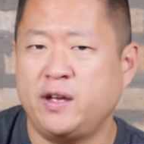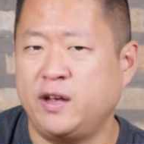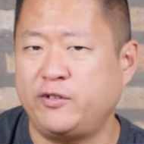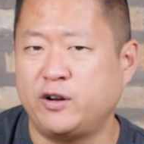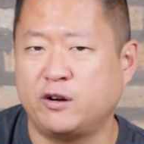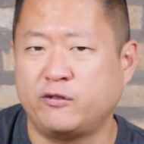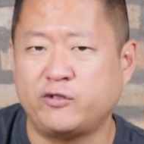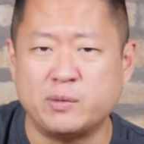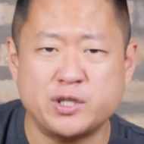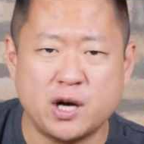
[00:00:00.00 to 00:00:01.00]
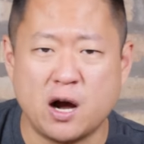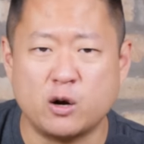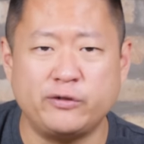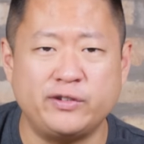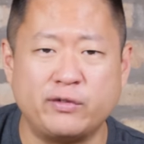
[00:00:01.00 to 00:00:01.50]
If you're from
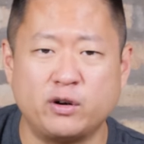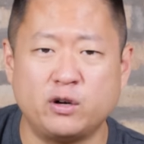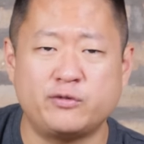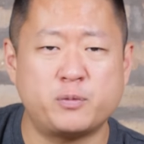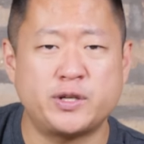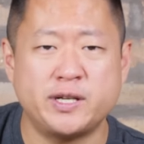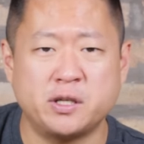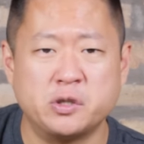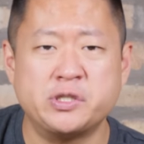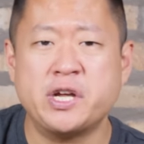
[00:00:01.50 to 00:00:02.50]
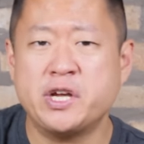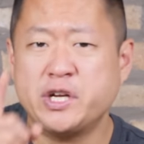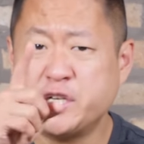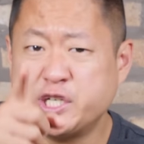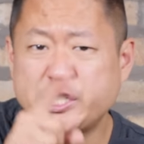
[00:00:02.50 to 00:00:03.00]
Chicago, you've never heard of Portillo's,
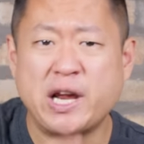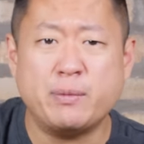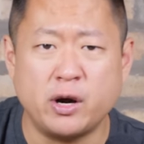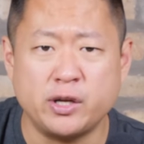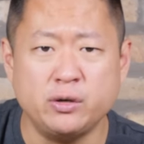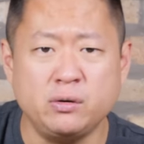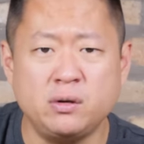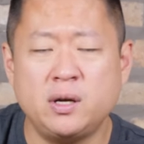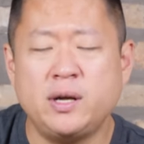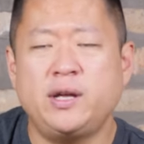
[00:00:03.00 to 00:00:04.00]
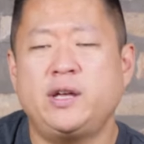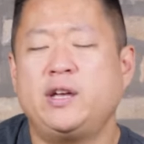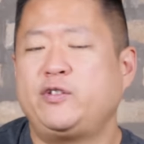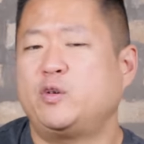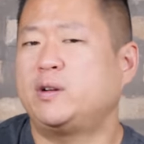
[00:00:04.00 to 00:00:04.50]
shame on you.
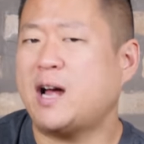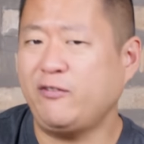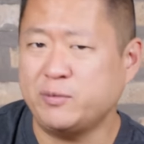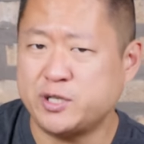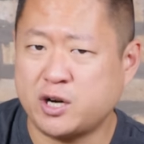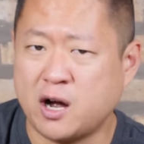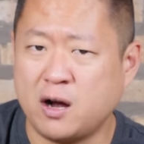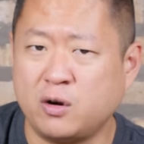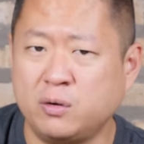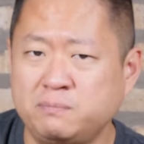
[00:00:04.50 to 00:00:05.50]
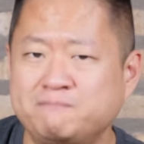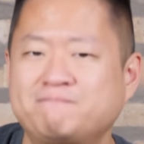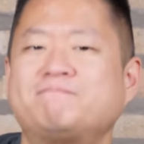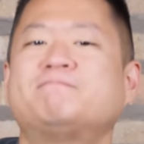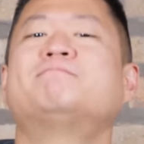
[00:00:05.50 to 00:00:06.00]
If you are not from Chicago,
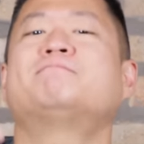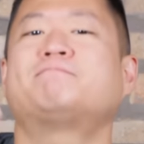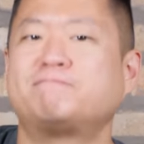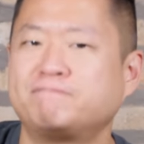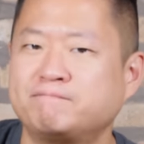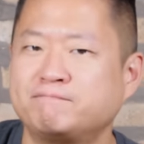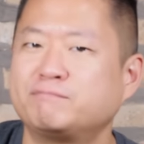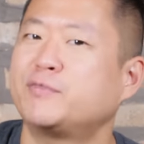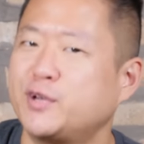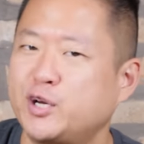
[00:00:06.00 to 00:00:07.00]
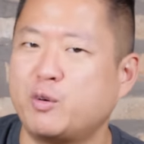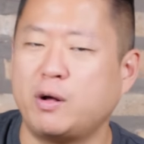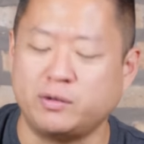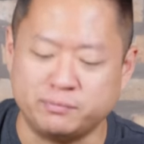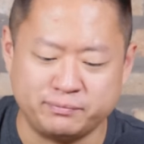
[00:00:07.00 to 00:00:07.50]
you're
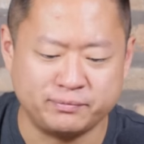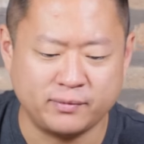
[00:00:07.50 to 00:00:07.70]
welcome.